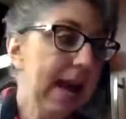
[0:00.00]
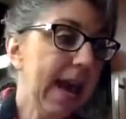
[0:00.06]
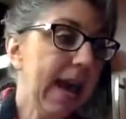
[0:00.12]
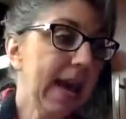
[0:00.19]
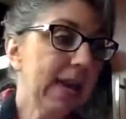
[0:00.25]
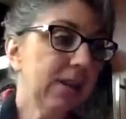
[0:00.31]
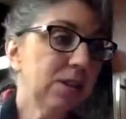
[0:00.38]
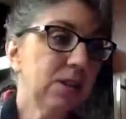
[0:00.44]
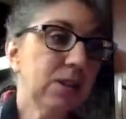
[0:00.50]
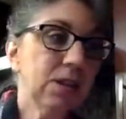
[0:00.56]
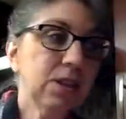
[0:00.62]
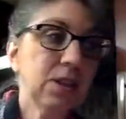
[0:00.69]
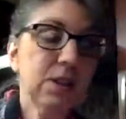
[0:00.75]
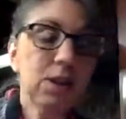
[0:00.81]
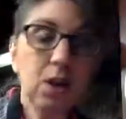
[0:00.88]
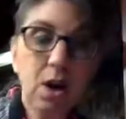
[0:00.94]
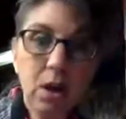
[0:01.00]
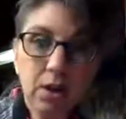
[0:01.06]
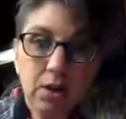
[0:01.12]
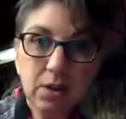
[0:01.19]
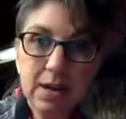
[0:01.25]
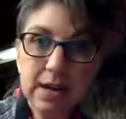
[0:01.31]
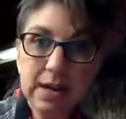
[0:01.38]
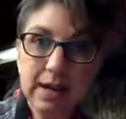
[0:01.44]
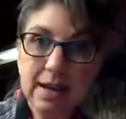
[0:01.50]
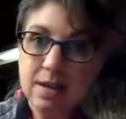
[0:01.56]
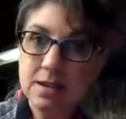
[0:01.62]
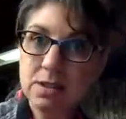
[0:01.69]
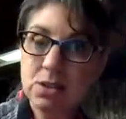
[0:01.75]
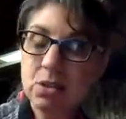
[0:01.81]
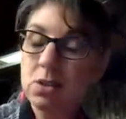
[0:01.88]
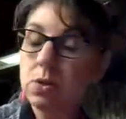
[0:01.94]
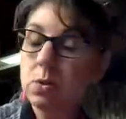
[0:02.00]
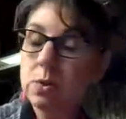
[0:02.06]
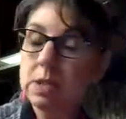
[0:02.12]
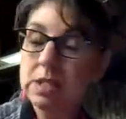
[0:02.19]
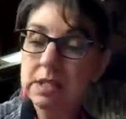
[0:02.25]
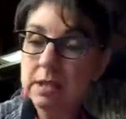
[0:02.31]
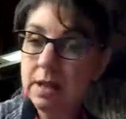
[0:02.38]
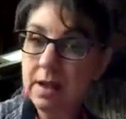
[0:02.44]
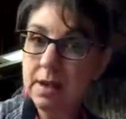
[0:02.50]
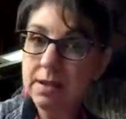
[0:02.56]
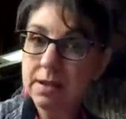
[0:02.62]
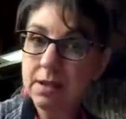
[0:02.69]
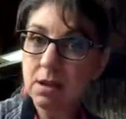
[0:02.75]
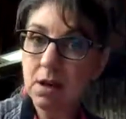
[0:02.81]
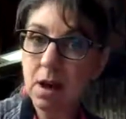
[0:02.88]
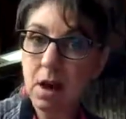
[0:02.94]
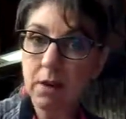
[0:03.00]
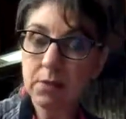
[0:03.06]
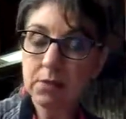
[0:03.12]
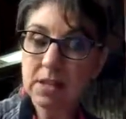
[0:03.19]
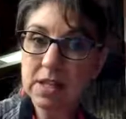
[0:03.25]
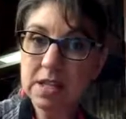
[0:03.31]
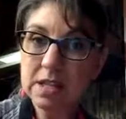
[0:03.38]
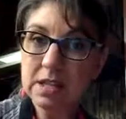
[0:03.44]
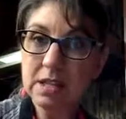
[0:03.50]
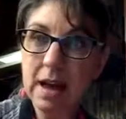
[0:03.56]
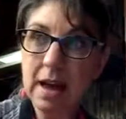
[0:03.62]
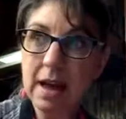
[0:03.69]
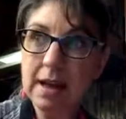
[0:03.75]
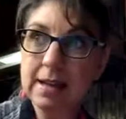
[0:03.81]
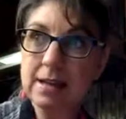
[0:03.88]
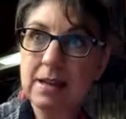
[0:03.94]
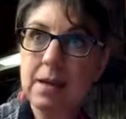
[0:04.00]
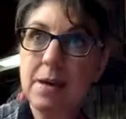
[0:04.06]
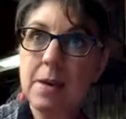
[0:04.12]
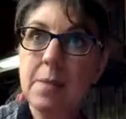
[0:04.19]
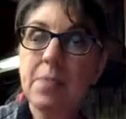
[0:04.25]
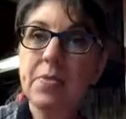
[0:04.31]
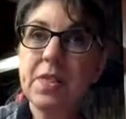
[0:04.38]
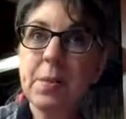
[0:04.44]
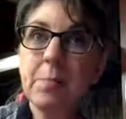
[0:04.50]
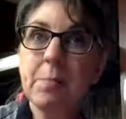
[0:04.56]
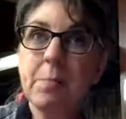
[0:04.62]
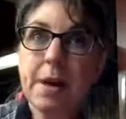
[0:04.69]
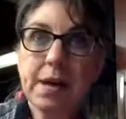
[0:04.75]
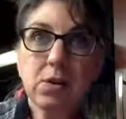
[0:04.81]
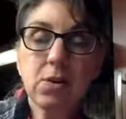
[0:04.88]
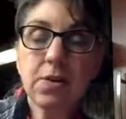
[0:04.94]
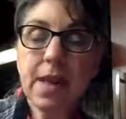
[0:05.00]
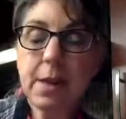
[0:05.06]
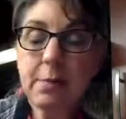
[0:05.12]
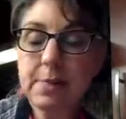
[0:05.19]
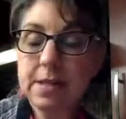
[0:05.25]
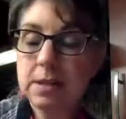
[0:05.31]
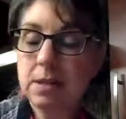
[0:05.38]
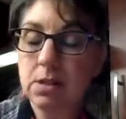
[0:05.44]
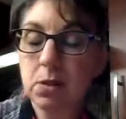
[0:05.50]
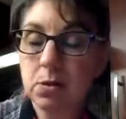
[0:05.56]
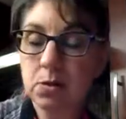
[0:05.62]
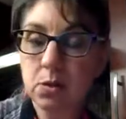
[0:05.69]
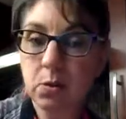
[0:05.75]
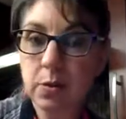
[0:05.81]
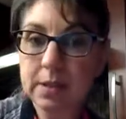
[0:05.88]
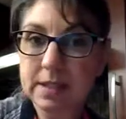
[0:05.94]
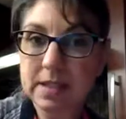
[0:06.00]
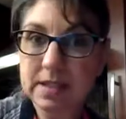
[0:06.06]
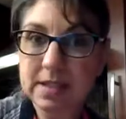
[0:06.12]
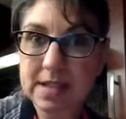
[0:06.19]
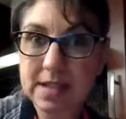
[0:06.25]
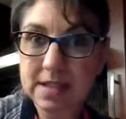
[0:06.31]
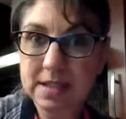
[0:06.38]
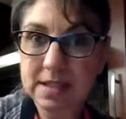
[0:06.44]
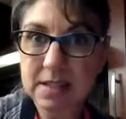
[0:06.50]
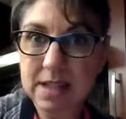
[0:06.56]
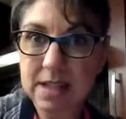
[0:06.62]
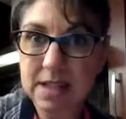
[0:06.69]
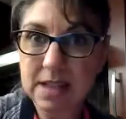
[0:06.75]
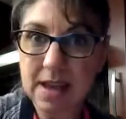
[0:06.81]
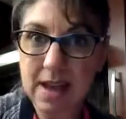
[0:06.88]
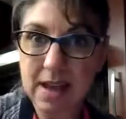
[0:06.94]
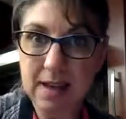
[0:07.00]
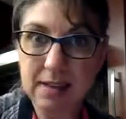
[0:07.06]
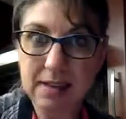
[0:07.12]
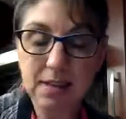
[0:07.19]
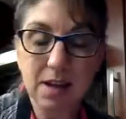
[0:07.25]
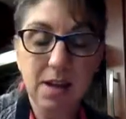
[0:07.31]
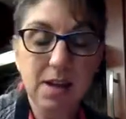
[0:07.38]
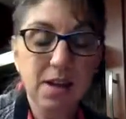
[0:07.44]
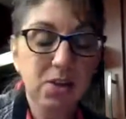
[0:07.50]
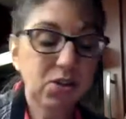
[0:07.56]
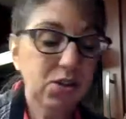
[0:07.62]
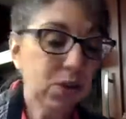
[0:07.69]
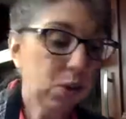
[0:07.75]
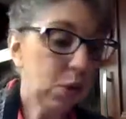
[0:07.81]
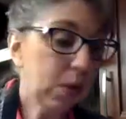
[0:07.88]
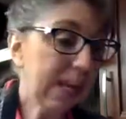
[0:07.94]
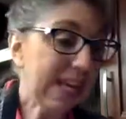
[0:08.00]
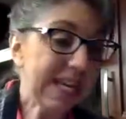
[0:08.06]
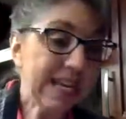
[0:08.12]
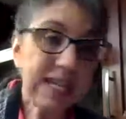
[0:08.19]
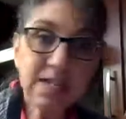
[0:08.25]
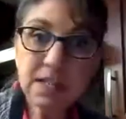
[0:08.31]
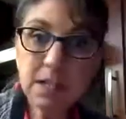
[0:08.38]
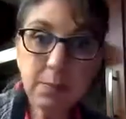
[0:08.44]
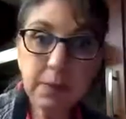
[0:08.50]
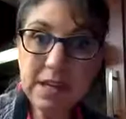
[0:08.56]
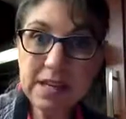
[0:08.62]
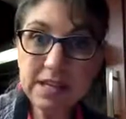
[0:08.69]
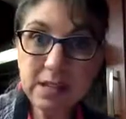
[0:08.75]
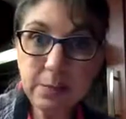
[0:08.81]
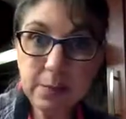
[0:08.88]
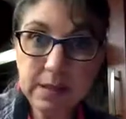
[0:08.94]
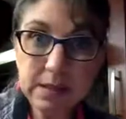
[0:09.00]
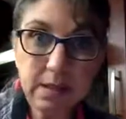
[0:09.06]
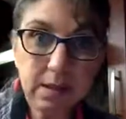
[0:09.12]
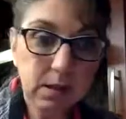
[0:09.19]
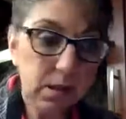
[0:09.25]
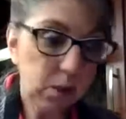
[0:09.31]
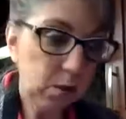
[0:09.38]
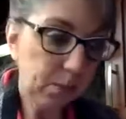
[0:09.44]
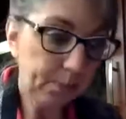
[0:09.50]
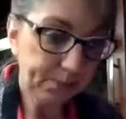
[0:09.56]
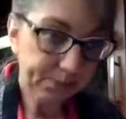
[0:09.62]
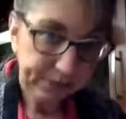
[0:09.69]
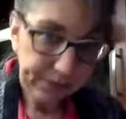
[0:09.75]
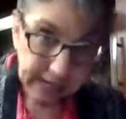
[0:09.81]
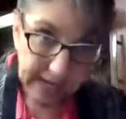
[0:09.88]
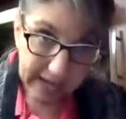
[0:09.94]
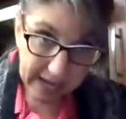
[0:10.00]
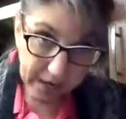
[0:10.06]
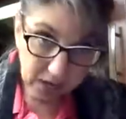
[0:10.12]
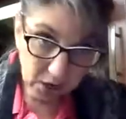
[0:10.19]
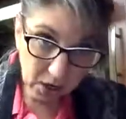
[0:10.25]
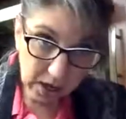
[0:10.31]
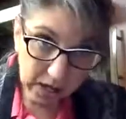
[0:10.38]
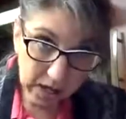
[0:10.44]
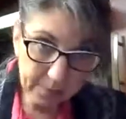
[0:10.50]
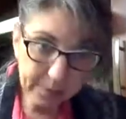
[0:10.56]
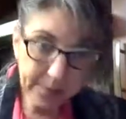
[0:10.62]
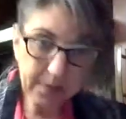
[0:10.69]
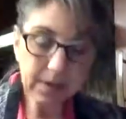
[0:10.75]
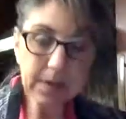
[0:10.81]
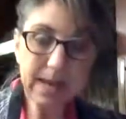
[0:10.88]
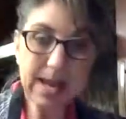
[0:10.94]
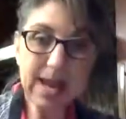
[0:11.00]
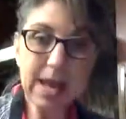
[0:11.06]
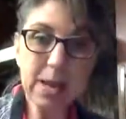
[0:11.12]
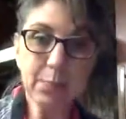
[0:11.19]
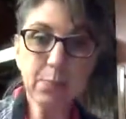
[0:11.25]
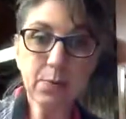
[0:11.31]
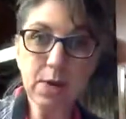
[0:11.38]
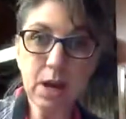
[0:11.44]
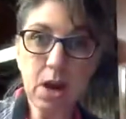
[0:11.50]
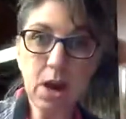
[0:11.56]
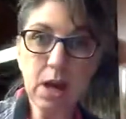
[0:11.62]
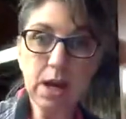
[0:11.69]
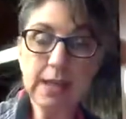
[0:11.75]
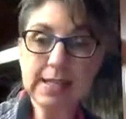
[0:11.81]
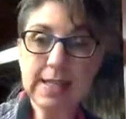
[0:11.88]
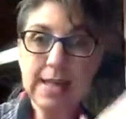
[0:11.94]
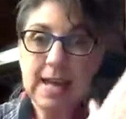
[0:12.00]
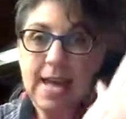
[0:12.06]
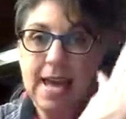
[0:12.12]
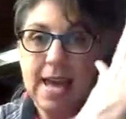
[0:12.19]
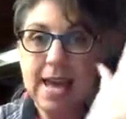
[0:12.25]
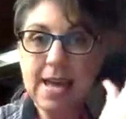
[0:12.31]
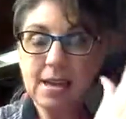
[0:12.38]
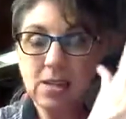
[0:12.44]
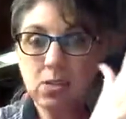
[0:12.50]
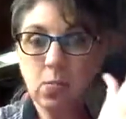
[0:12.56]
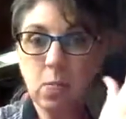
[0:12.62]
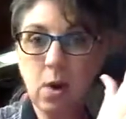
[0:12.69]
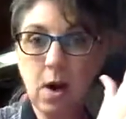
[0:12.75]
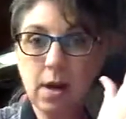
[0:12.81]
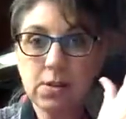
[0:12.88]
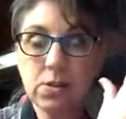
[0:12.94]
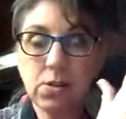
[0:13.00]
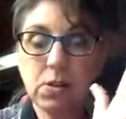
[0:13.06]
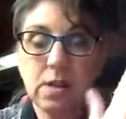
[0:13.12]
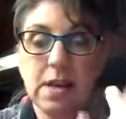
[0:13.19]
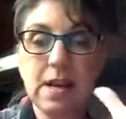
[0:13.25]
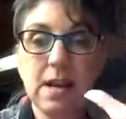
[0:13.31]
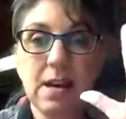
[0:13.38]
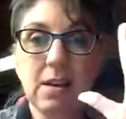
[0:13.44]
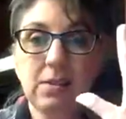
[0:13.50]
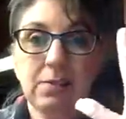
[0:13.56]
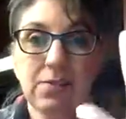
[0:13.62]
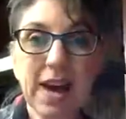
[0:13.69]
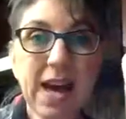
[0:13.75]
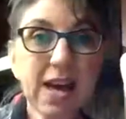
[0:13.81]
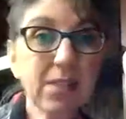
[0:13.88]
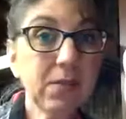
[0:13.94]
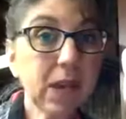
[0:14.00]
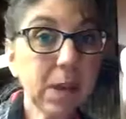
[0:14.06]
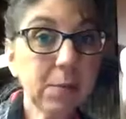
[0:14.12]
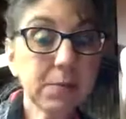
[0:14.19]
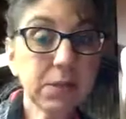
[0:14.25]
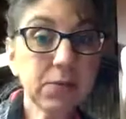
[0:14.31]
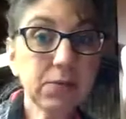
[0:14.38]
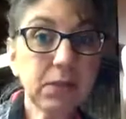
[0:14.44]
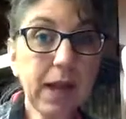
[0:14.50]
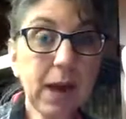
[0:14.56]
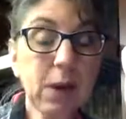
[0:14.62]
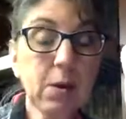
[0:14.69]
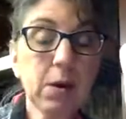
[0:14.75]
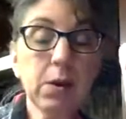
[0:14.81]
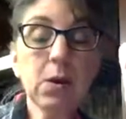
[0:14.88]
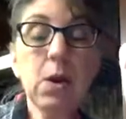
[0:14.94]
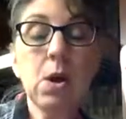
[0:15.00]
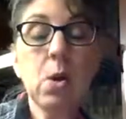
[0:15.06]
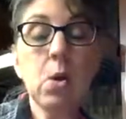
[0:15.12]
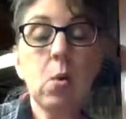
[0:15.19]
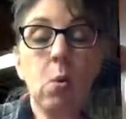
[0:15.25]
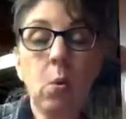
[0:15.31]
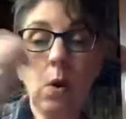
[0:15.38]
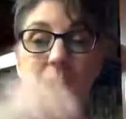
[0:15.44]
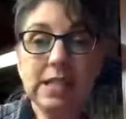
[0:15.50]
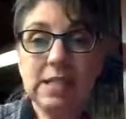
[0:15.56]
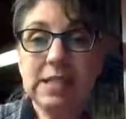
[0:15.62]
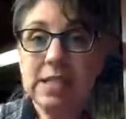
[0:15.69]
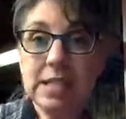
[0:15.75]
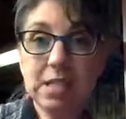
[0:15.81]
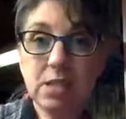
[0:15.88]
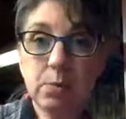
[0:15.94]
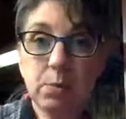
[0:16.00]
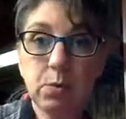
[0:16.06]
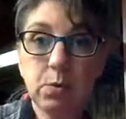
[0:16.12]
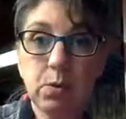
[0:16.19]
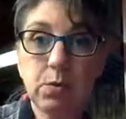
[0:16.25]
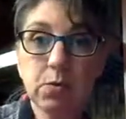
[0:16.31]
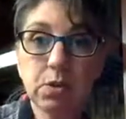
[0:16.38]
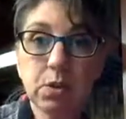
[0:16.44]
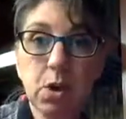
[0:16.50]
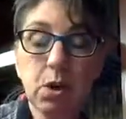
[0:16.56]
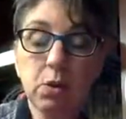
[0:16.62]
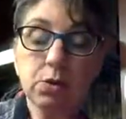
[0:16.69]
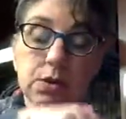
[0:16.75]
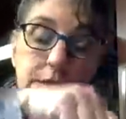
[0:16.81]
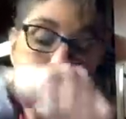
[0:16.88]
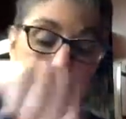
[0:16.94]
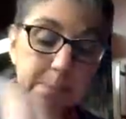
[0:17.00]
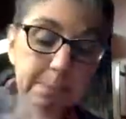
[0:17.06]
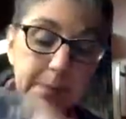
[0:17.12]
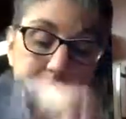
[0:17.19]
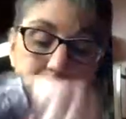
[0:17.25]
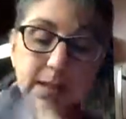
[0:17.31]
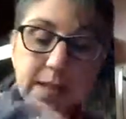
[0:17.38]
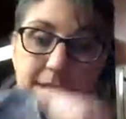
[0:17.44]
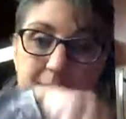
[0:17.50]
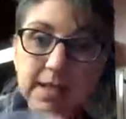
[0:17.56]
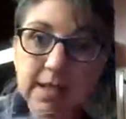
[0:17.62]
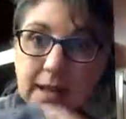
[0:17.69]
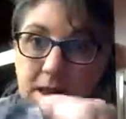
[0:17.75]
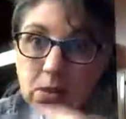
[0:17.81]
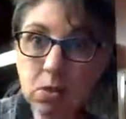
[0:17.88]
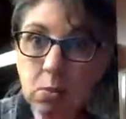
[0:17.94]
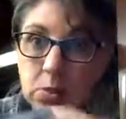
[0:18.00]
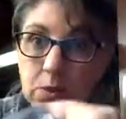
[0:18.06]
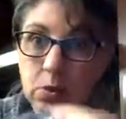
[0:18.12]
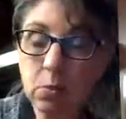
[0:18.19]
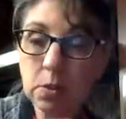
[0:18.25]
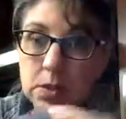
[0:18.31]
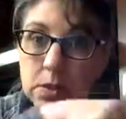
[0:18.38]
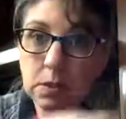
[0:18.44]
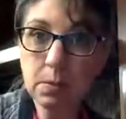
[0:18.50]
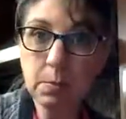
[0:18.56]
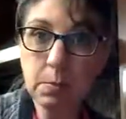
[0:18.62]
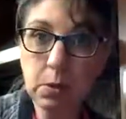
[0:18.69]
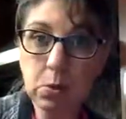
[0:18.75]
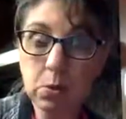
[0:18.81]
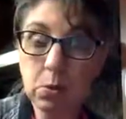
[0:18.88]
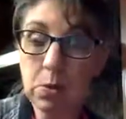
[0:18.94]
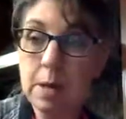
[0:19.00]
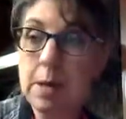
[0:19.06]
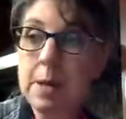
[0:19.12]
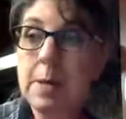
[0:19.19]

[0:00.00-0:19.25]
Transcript: And the longer it gets to sit off to the side, the better that pizza dough is going to taste in the end. So easy peasy pizza dough. Hair up, apron on, hands washed, 5 cups of flour, 1 teaspoon of salt, mix that together with a wooden spoon,